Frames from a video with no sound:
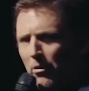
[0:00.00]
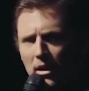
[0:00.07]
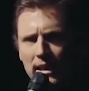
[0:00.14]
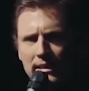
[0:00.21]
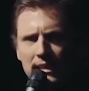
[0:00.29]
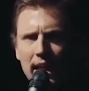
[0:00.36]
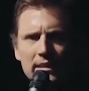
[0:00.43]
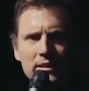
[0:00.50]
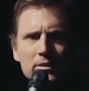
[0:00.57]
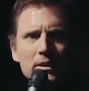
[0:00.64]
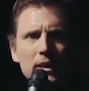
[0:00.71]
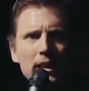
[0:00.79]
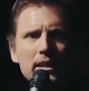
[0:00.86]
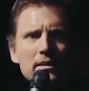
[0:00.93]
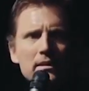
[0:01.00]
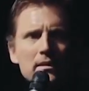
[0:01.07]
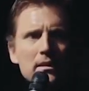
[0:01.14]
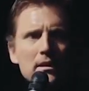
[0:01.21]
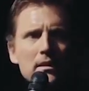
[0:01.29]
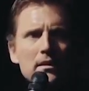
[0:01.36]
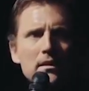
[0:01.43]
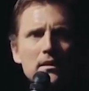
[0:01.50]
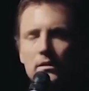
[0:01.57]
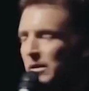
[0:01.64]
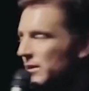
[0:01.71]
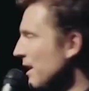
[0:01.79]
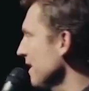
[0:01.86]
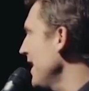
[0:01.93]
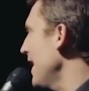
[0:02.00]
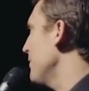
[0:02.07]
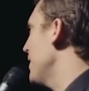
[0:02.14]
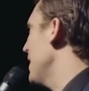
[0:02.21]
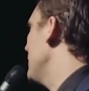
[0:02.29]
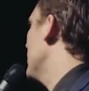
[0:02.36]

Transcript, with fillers: like, did I do good? She's like, yeah, baby,